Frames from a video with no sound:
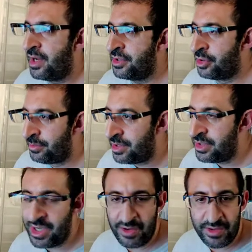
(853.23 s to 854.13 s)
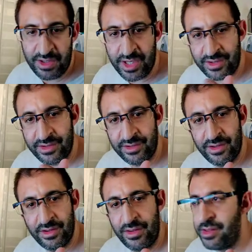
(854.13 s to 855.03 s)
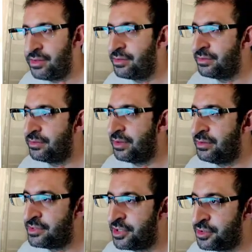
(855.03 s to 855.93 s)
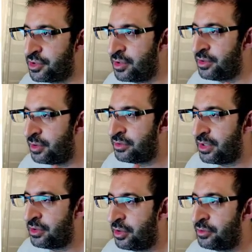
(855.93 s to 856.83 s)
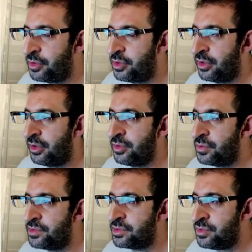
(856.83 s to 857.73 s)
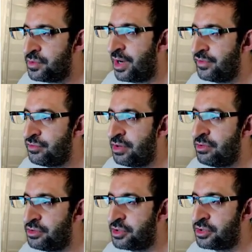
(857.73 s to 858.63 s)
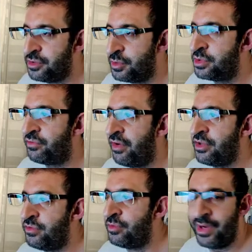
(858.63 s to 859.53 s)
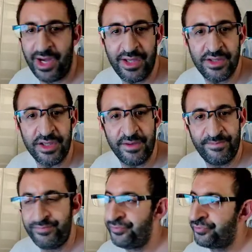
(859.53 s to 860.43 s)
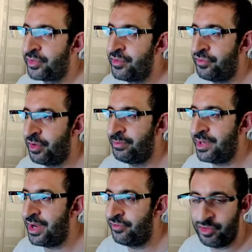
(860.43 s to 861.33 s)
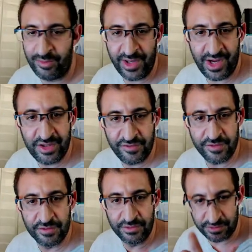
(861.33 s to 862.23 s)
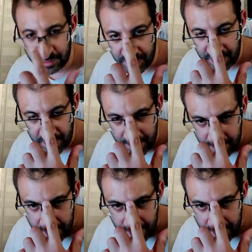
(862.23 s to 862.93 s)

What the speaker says: and normally I will get this section. I don't use a new ad view. I will just use find view by ID for my ad view. Okay.